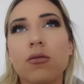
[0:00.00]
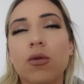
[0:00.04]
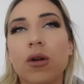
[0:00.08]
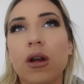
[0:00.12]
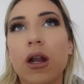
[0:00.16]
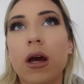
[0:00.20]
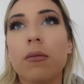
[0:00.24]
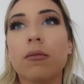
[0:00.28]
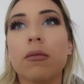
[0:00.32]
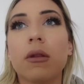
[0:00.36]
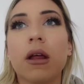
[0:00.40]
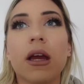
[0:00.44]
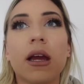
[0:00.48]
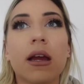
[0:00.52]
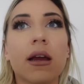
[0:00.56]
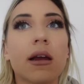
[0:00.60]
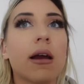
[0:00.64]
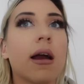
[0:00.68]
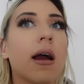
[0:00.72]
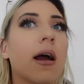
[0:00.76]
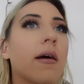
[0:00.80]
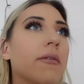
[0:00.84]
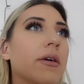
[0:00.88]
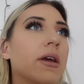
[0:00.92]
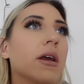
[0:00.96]
When I'm like
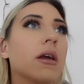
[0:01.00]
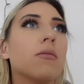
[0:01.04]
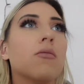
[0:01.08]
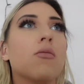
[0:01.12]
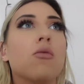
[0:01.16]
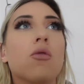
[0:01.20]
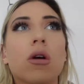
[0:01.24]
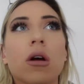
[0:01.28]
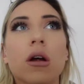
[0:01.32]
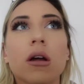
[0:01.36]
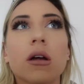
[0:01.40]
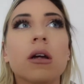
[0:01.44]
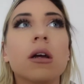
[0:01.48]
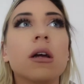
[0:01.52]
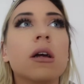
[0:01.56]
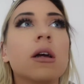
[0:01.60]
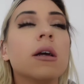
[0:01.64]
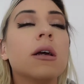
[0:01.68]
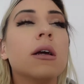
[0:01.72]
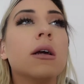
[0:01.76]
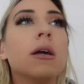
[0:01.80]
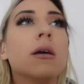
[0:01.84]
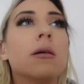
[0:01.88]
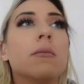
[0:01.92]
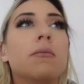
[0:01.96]
having a more
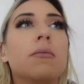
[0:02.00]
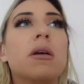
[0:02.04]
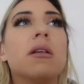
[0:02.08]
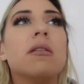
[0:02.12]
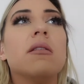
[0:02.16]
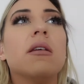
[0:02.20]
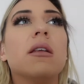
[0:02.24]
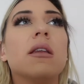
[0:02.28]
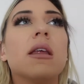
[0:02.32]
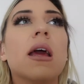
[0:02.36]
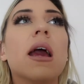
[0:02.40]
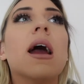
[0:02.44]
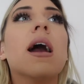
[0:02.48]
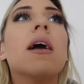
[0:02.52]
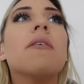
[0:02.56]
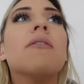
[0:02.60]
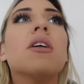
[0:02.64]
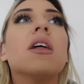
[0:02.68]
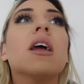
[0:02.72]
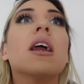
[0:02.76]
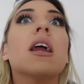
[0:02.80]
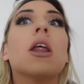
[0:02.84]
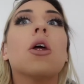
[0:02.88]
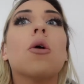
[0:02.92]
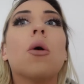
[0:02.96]
busy day, I
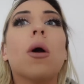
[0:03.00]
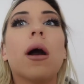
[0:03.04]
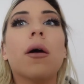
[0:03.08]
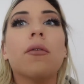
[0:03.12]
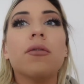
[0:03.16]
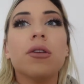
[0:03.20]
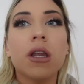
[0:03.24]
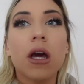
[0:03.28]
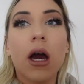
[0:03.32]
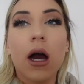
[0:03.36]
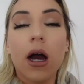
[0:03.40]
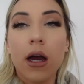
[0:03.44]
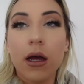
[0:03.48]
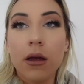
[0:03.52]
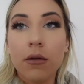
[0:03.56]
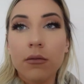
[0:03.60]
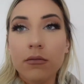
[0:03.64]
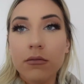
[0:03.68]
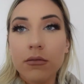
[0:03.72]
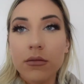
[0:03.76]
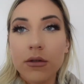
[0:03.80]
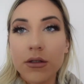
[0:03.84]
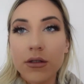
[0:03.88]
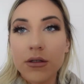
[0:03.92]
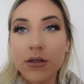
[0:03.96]
feel like I don't have time
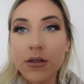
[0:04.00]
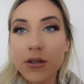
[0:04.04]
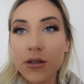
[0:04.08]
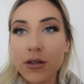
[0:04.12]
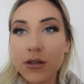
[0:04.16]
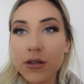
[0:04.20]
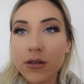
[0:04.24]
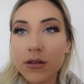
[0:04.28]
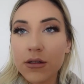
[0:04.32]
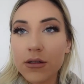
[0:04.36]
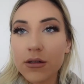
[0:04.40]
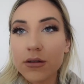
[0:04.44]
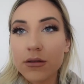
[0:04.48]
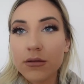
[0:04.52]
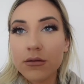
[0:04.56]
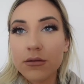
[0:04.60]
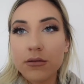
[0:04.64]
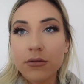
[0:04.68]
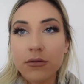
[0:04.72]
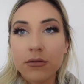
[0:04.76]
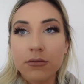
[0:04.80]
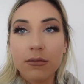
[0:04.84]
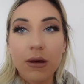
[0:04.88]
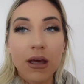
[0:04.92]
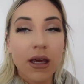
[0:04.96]
to
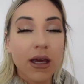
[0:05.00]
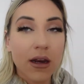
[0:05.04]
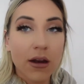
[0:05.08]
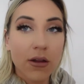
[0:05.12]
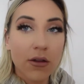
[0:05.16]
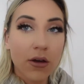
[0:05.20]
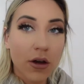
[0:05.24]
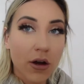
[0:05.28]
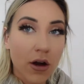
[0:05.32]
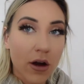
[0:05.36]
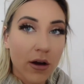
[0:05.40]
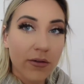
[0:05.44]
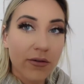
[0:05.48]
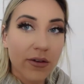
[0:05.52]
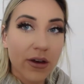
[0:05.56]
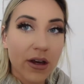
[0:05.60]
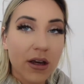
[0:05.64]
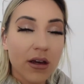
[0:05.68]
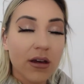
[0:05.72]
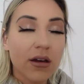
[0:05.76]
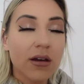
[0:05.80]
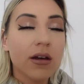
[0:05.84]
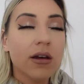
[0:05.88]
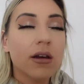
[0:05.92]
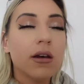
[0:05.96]
make another
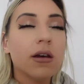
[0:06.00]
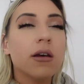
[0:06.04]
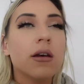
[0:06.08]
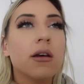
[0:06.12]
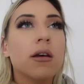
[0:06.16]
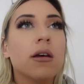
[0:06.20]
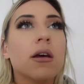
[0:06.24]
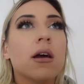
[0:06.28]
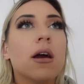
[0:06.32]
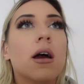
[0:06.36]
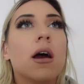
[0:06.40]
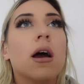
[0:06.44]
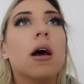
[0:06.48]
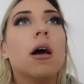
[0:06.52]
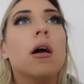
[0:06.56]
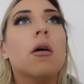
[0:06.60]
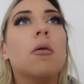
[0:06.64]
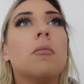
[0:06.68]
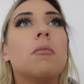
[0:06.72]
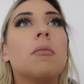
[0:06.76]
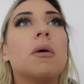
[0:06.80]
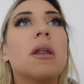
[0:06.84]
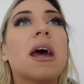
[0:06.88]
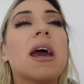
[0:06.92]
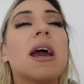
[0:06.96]
coffee.
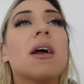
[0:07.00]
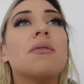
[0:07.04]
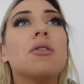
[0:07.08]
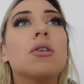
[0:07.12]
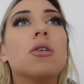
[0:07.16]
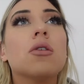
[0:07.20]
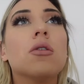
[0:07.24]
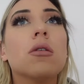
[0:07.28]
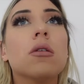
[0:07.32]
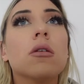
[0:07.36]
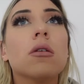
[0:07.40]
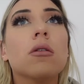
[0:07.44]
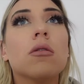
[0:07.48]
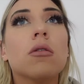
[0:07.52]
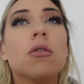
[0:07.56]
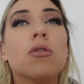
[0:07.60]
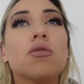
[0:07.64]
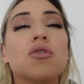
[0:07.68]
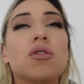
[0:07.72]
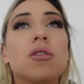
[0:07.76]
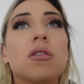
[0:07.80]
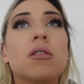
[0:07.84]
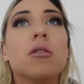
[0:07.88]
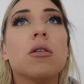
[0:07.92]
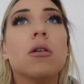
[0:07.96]
Um, but I have to go to the
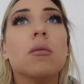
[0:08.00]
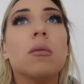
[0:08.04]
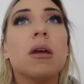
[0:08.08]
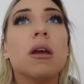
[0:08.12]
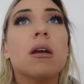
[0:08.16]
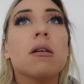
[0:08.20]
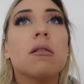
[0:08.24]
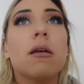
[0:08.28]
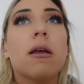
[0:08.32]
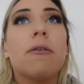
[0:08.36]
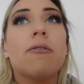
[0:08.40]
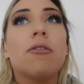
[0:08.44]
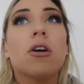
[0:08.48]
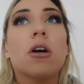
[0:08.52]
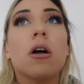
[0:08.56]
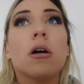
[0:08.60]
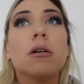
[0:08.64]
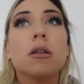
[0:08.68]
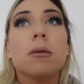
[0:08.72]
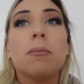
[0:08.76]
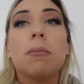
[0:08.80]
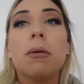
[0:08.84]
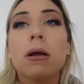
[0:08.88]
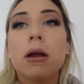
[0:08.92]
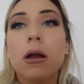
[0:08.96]
grocery store because I forgot
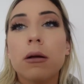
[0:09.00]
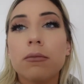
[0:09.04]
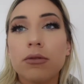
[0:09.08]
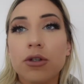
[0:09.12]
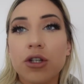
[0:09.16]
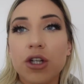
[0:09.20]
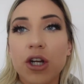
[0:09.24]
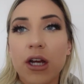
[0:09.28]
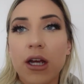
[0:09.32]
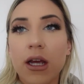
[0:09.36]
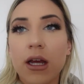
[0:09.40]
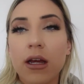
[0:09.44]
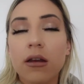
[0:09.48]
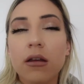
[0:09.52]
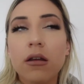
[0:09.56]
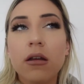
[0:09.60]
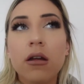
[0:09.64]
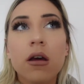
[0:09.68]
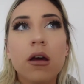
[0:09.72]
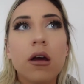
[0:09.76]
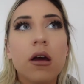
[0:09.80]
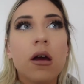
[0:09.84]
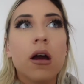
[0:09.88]
to pick up chicken.